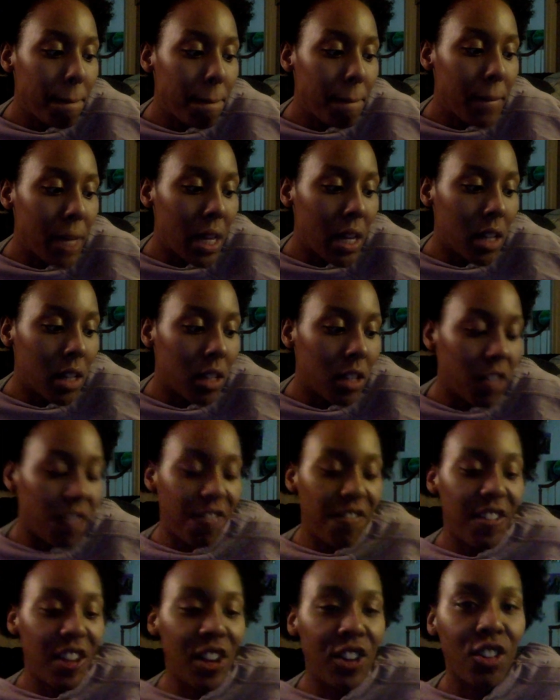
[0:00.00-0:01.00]
Because the
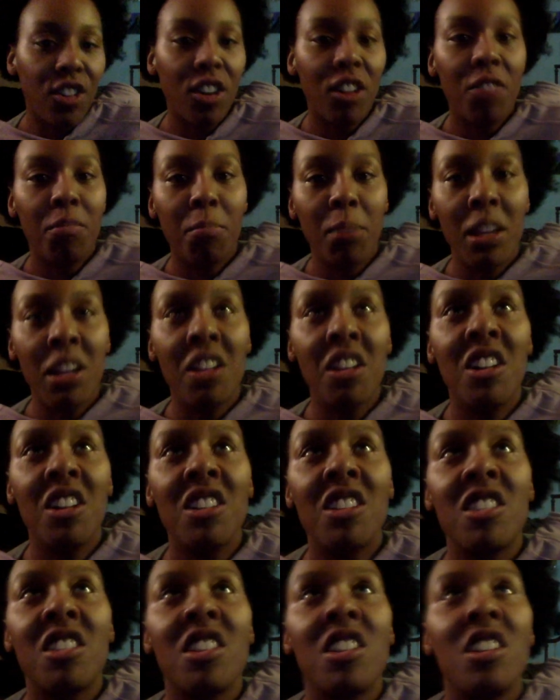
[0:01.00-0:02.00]
fear of being a
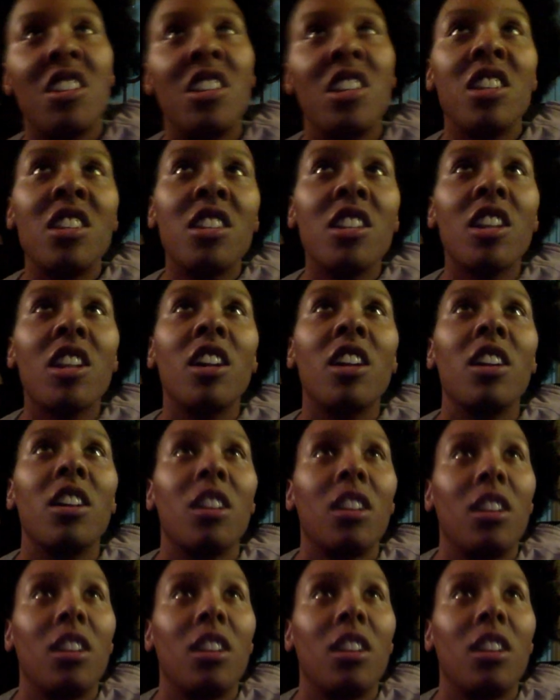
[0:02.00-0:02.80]
statistic